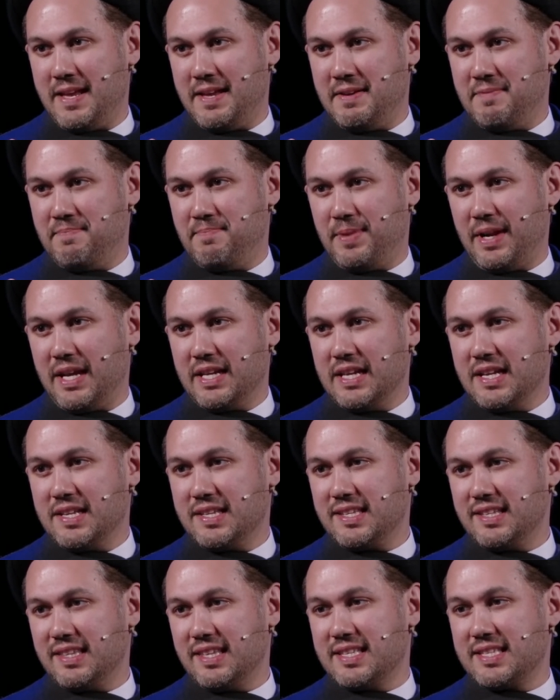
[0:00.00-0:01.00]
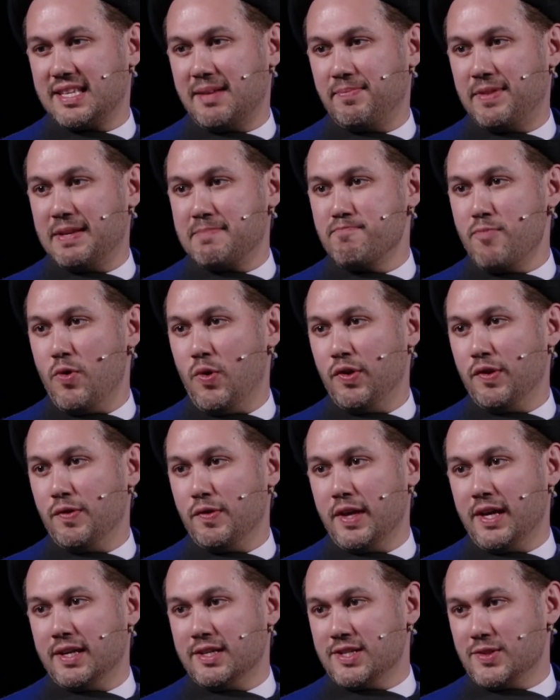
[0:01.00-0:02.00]
But I guess there's something more than
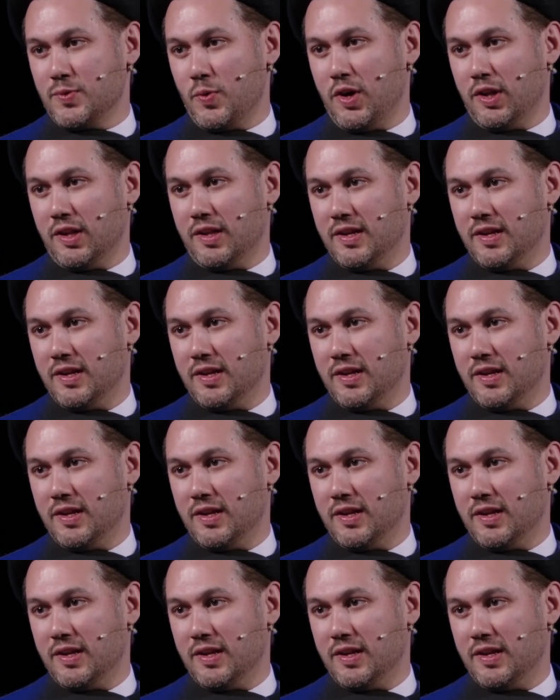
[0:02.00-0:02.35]
that as well.